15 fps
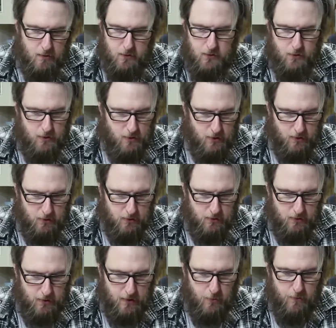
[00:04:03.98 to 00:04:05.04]
Joy-Cons.
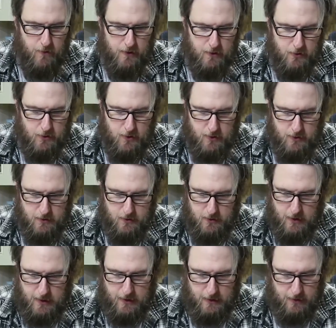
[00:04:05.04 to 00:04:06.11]
It'd help if I try to
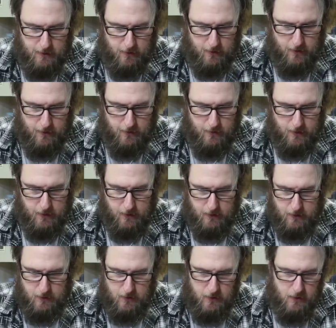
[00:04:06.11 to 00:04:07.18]
slide it in the correct way.
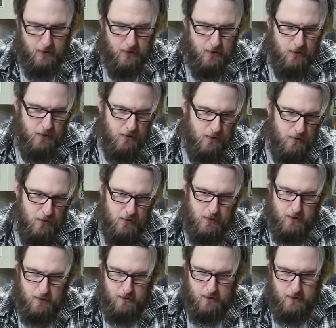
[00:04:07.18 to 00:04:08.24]

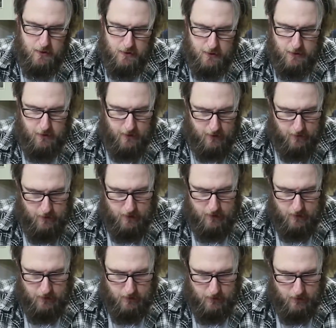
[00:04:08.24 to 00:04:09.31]
That is the correct way.
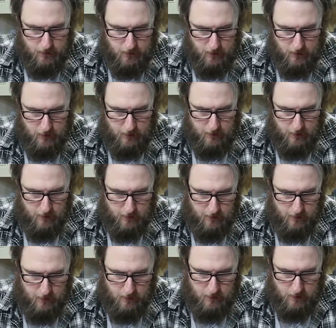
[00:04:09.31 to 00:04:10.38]
Is it not the
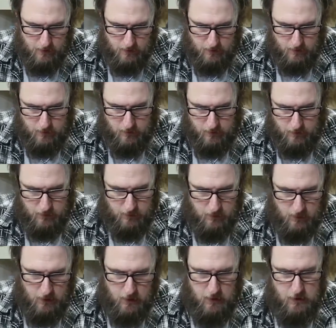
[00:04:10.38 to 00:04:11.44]
correct way?
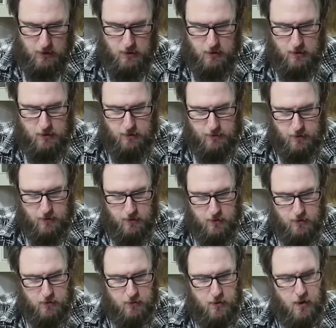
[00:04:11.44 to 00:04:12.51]
Oh, there we go.
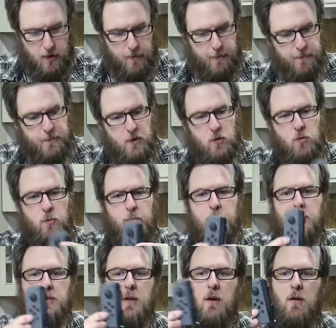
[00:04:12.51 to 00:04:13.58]
Oh, cool.
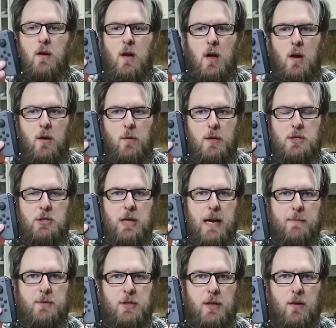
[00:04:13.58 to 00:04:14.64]
So wrist
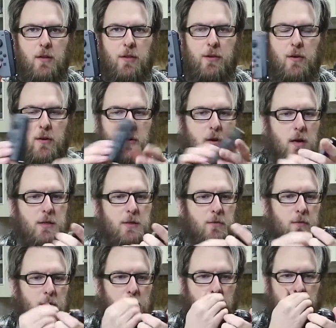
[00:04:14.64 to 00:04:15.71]
strap so you don't throw it across the
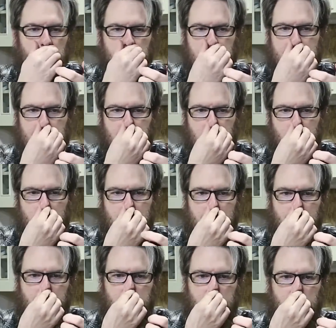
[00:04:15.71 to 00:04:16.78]
room, and now you
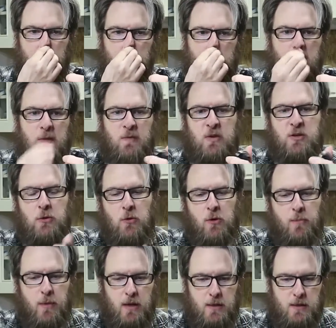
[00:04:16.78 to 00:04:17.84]
have the
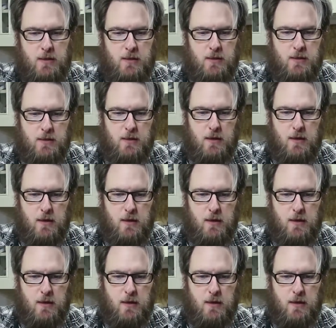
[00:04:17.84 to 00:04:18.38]
shoulder buttons.